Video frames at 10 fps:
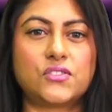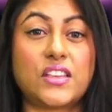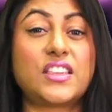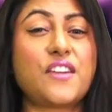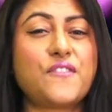that
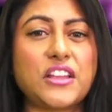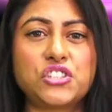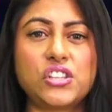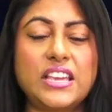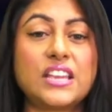they
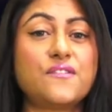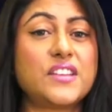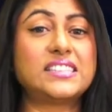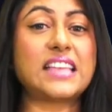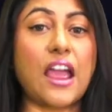eventually
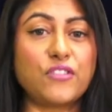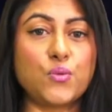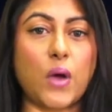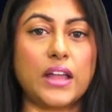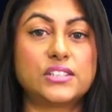convince
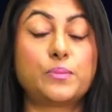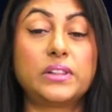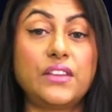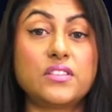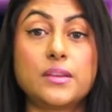everyone to
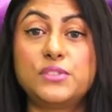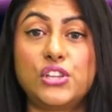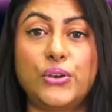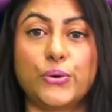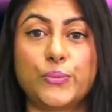believe in them
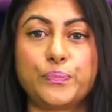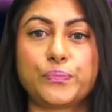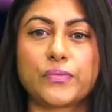too.